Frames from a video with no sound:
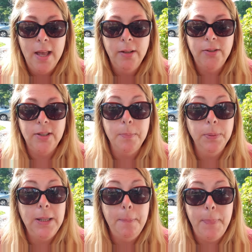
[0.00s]

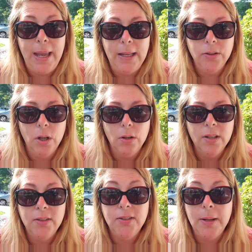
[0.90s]
Simply Basil,
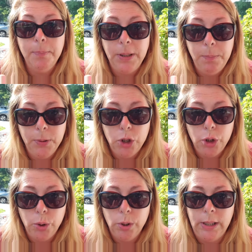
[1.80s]
Simply
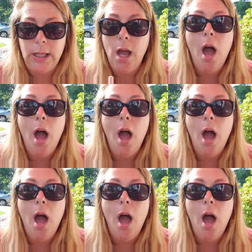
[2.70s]
Patchouli.